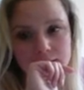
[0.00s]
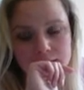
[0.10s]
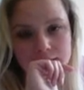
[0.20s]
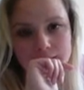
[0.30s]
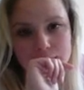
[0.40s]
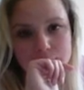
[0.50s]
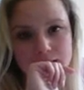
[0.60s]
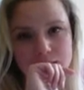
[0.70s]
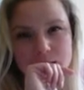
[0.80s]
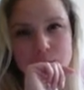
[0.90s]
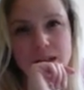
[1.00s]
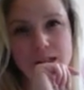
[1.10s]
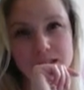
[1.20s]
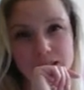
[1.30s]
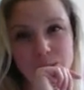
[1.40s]
and
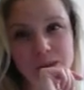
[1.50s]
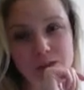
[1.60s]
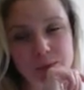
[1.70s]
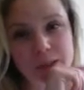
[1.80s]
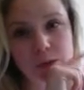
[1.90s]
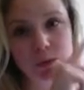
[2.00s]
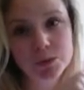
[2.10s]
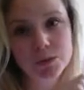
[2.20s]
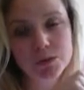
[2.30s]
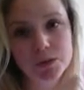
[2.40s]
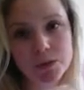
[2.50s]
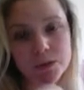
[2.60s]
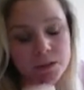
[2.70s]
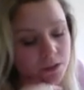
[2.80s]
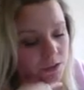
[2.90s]
especially whenever we go on to do
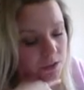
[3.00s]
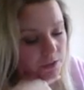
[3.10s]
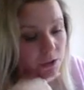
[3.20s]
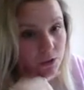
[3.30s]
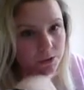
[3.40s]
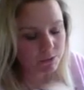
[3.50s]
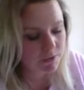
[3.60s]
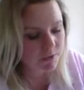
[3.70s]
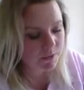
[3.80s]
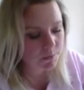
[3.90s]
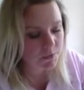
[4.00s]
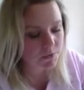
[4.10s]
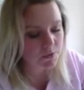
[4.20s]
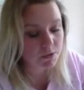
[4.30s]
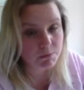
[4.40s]
the harder ones where there's
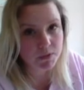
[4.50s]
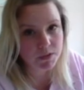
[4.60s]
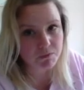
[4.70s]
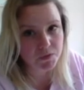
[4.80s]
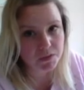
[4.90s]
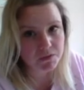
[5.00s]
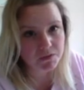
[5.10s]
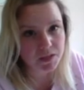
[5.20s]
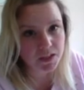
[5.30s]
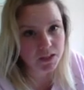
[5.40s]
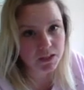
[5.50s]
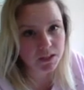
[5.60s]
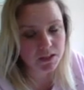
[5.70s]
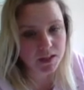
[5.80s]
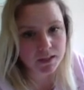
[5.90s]
numbers in front of the
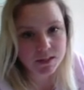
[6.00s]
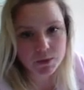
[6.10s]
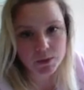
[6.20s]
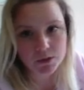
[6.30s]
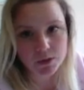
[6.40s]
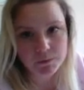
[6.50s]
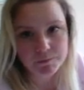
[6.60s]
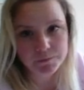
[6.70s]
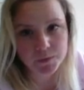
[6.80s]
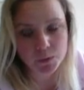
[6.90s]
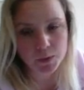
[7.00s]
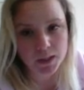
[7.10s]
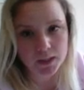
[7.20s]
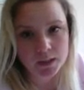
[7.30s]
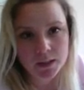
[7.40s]
x squared term. Okay,
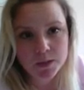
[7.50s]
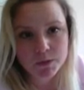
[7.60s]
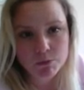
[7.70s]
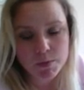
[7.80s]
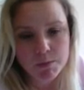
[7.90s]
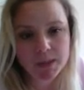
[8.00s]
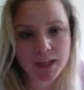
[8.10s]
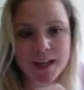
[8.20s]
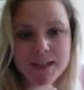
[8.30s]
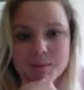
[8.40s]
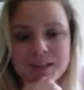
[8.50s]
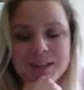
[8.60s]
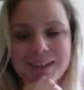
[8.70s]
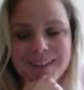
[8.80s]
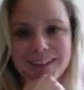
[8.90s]
so remember, ask me
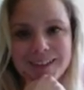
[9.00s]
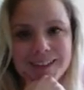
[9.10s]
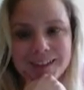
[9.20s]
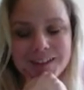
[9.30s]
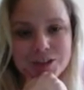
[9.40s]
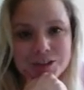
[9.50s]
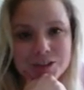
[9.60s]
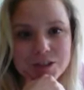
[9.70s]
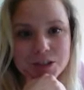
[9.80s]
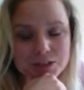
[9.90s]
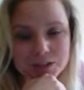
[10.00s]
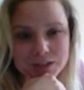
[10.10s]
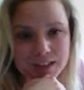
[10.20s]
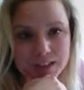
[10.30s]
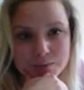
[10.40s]
anything that you're stuck on. I
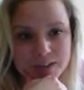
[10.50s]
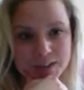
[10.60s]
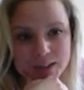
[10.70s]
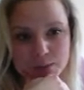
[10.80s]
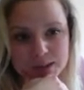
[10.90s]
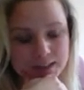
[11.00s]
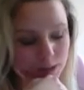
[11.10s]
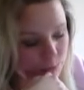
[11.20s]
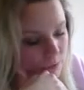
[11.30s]
am very happy to help.